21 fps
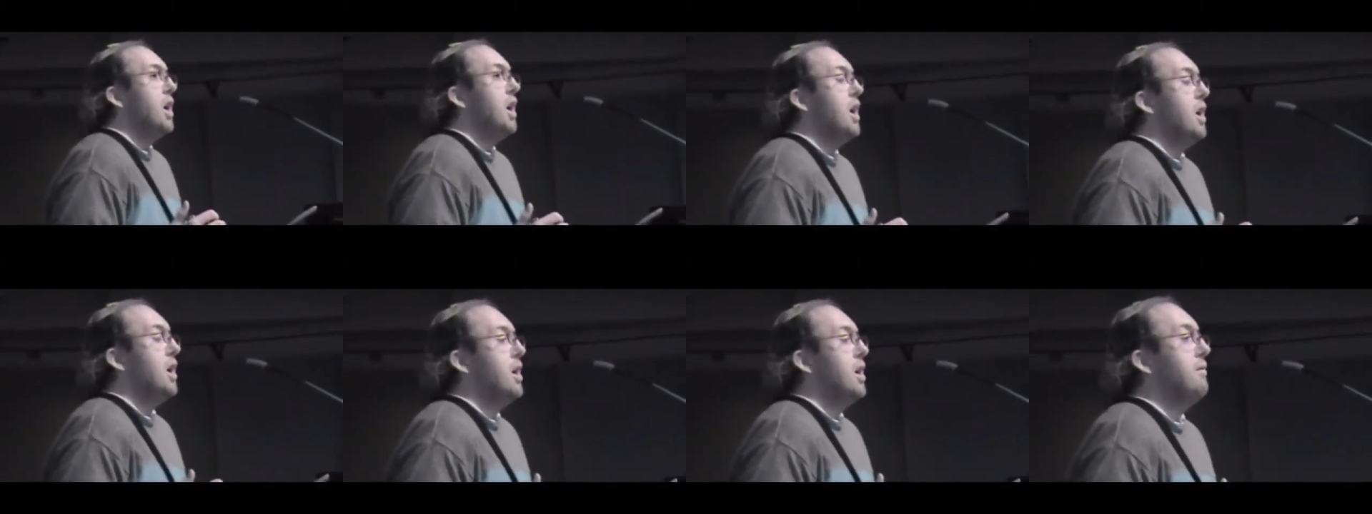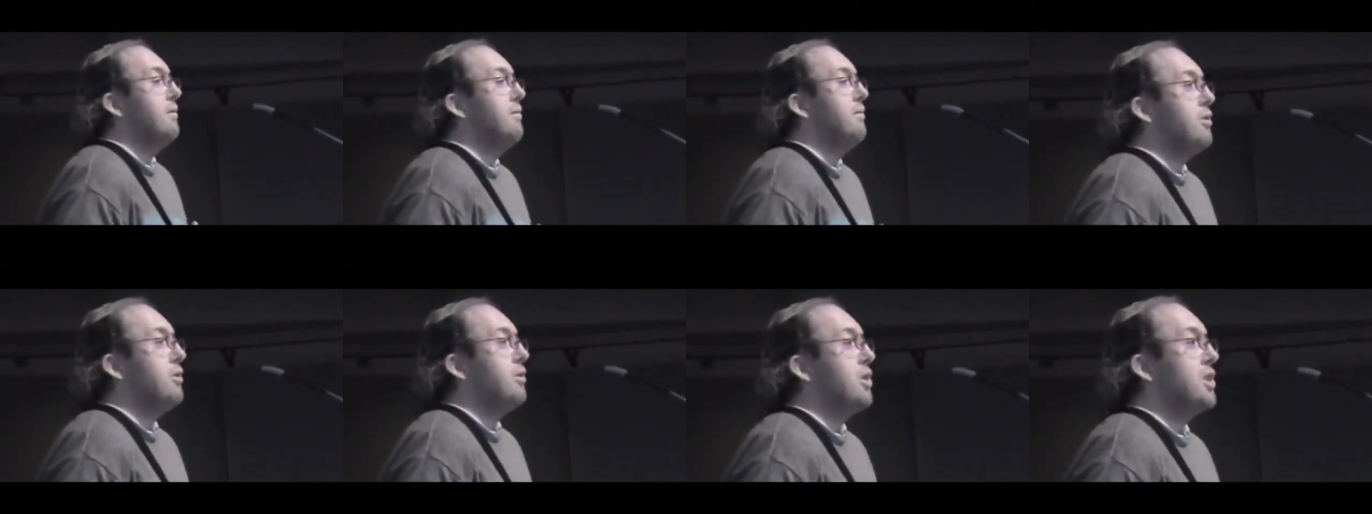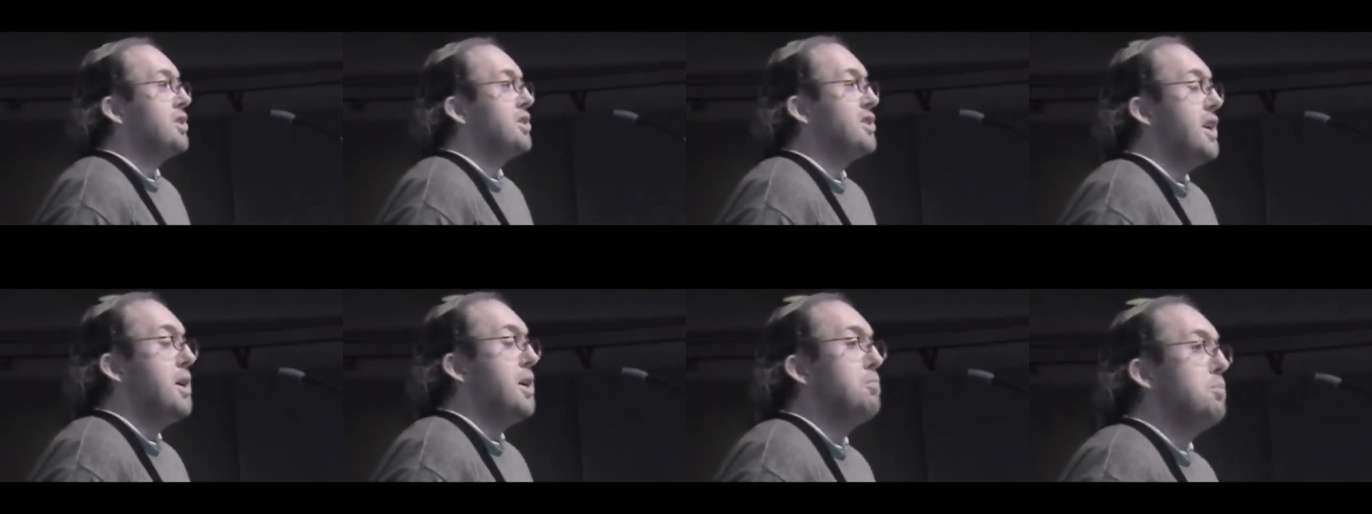Uh, for
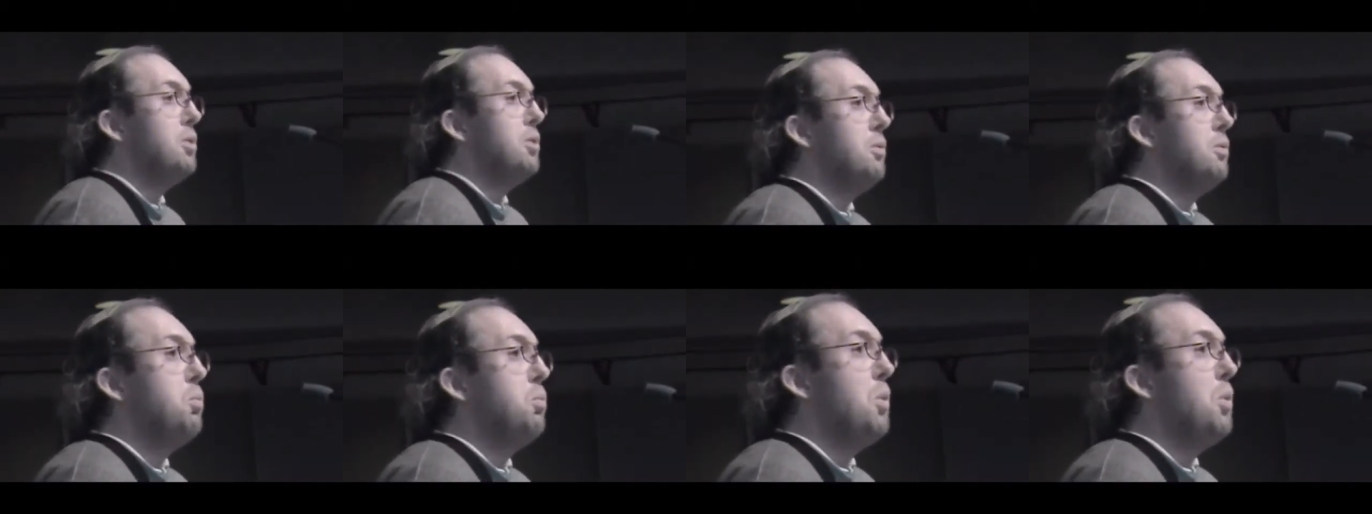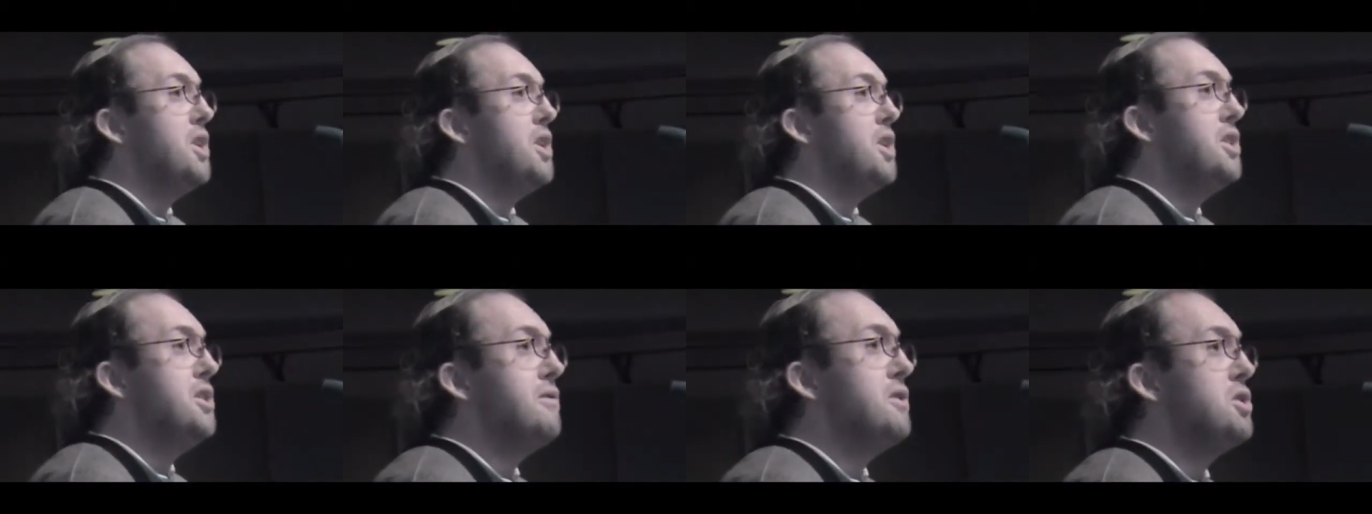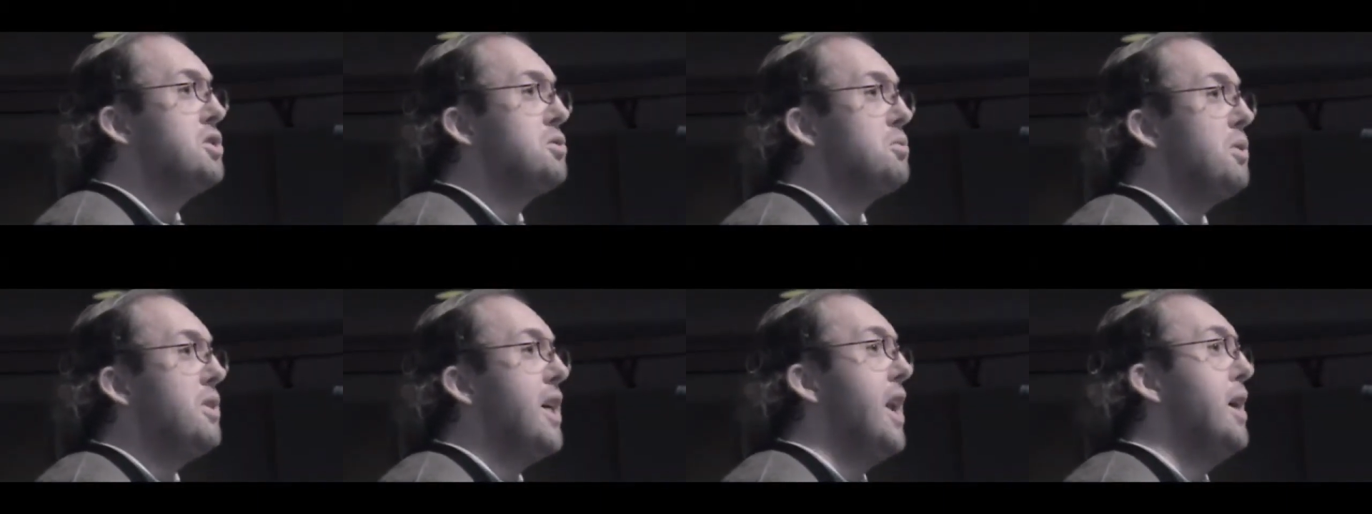example, one
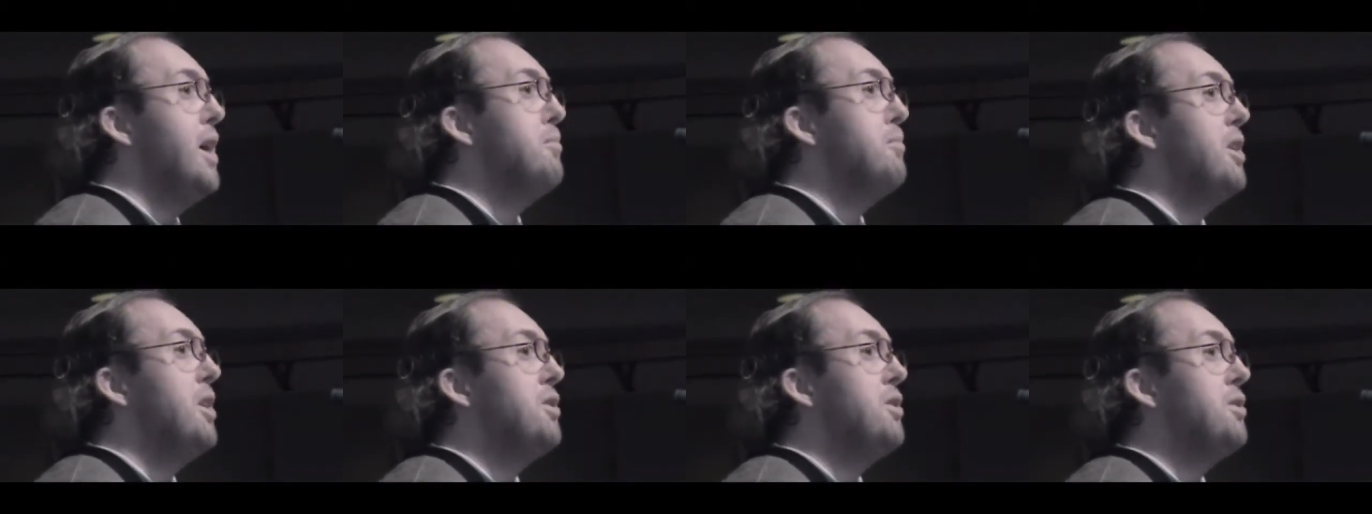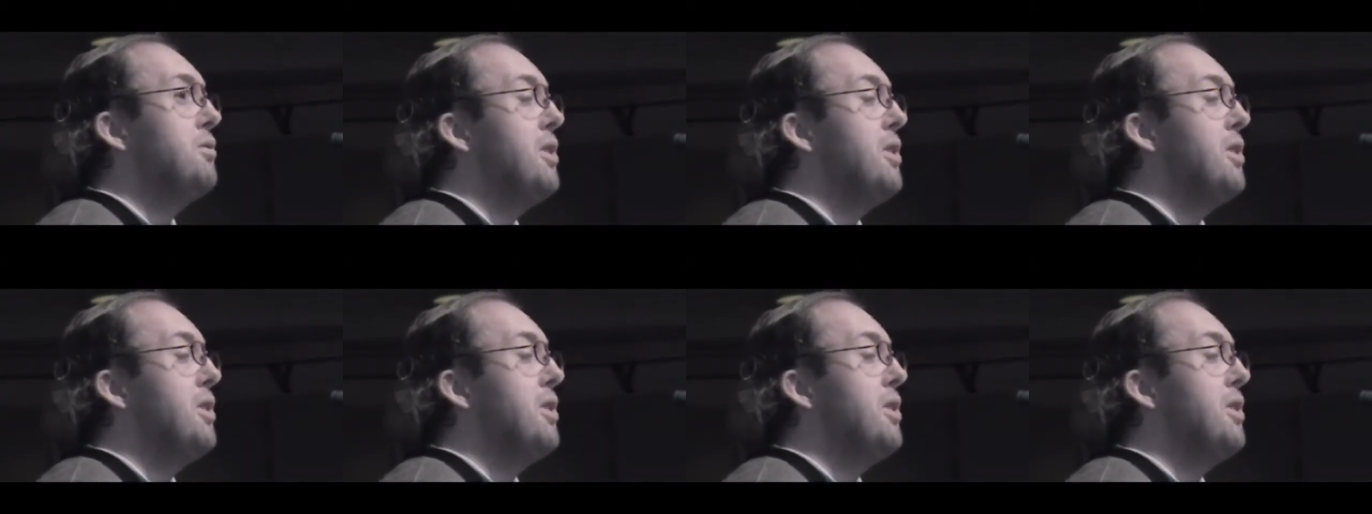individual that I